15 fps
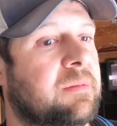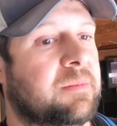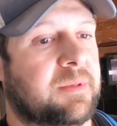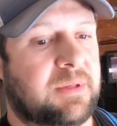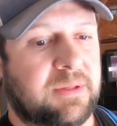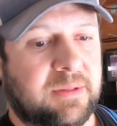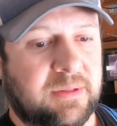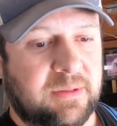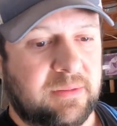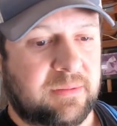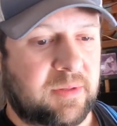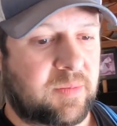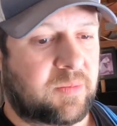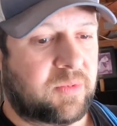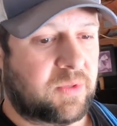But
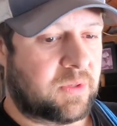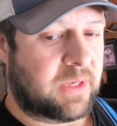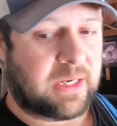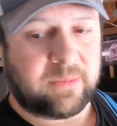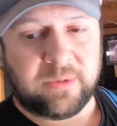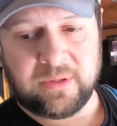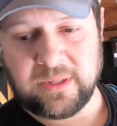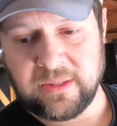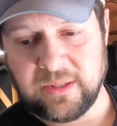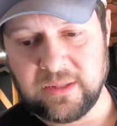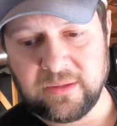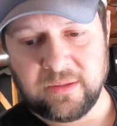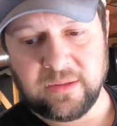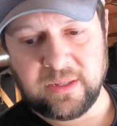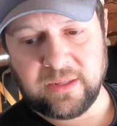I'm real happy with how that
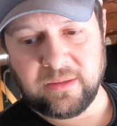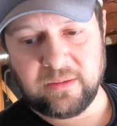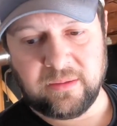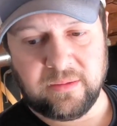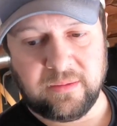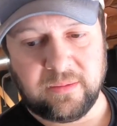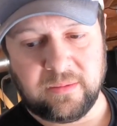turned out.